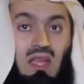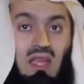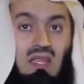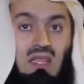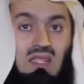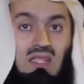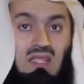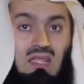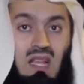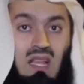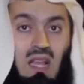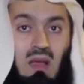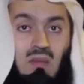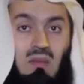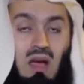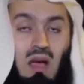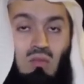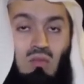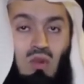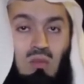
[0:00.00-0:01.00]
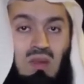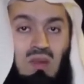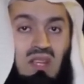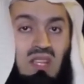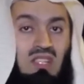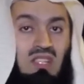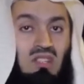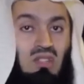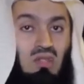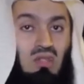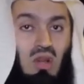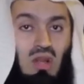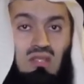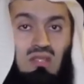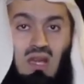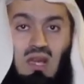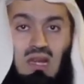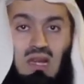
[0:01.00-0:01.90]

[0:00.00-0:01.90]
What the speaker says: In Islam, a woman is not